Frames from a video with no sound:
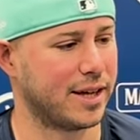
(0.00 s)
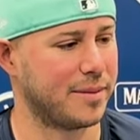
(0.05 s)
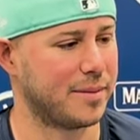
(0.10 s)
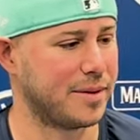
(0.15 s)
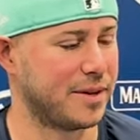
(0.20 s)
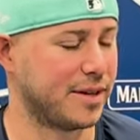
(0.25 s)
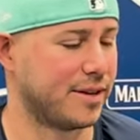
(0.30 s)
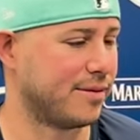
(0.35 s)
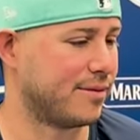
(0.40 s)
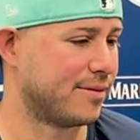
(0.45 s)
I
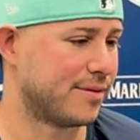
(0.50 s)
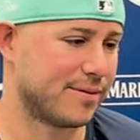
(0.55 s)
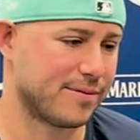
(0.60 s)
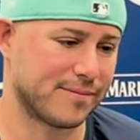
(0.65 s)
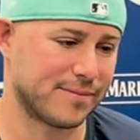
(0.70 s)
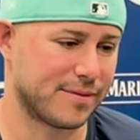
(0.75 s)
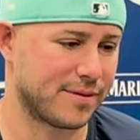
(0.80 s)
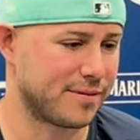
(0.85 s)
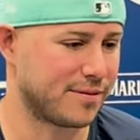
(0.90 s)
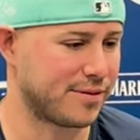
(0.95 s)
mean,
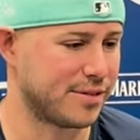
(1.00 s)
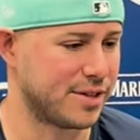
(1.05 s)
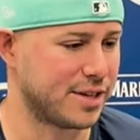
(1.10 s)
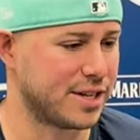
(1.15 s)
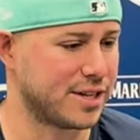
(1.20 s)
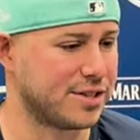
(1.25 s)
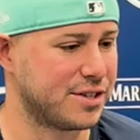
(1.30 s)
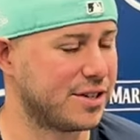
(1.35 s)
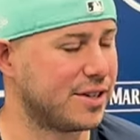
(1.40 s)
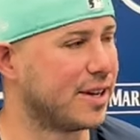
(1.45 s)
if you
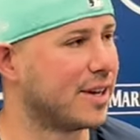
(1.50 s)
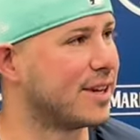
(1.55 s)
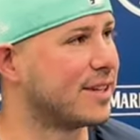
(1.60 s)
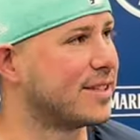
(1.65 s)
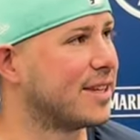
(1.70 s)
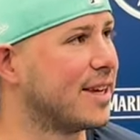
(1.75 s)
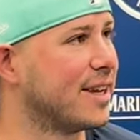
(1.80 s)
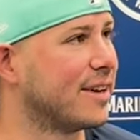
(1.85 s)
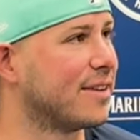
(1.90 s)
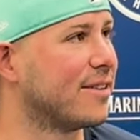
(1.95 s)
dish it, you got
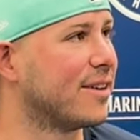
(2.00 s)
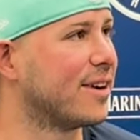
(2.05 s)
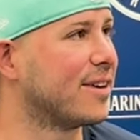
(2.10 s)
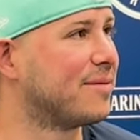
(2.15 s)
to take it, right?